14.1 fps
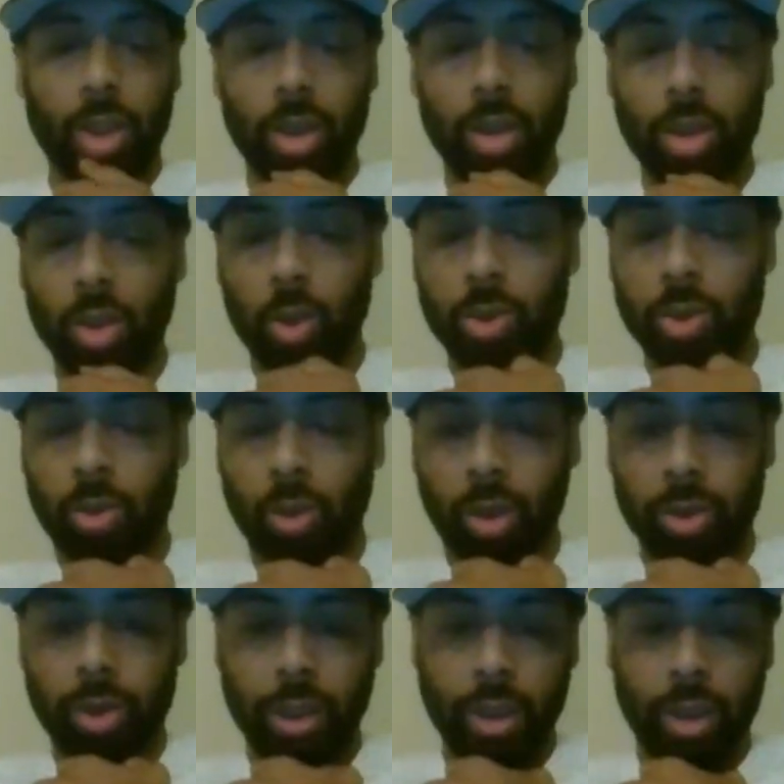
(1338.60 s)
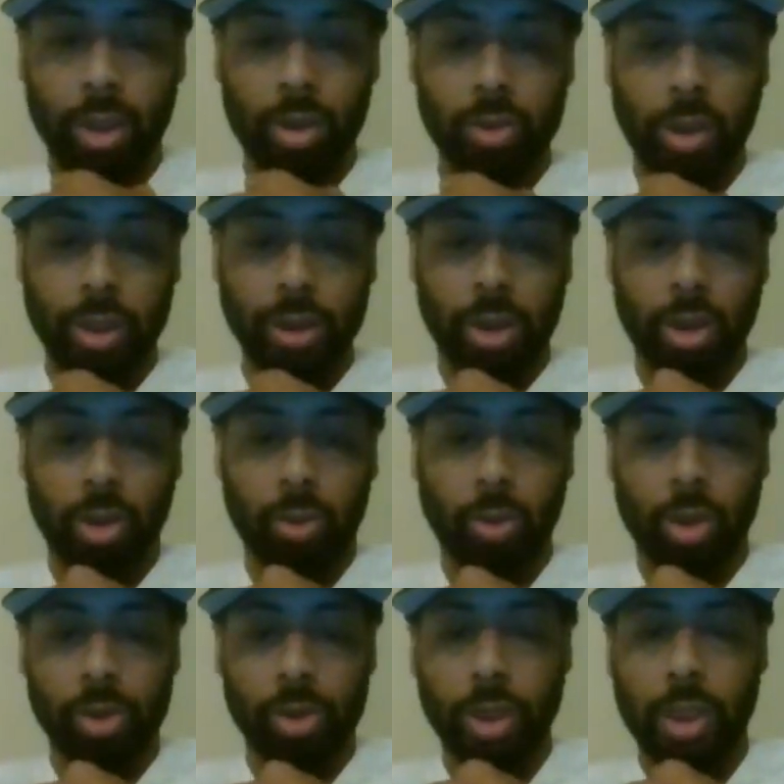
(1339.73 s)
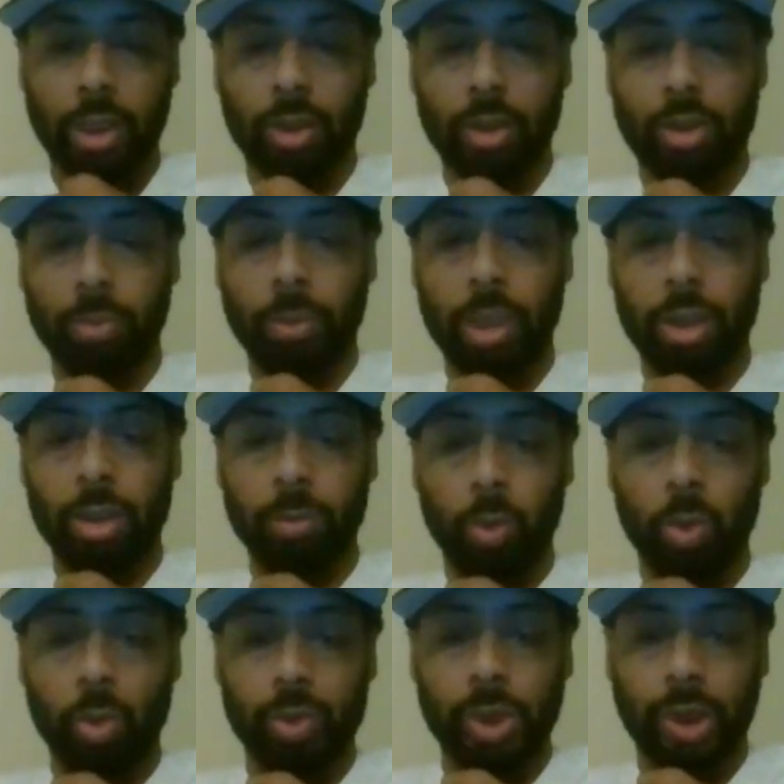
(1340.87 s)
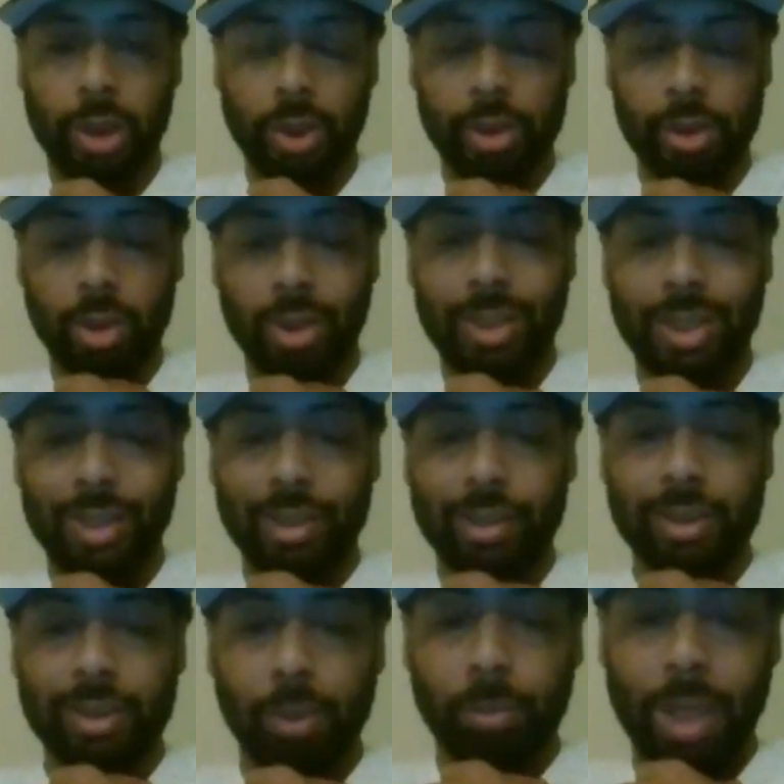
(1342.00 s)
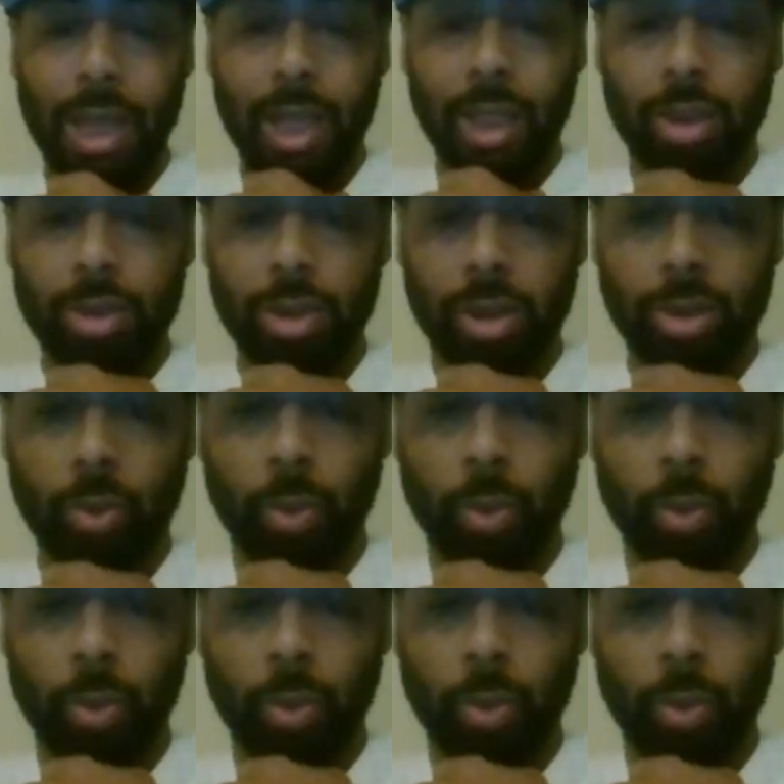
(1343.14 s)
He goes to Krawcheck, tries to get Krawcheck to make moves against Sabaka to get the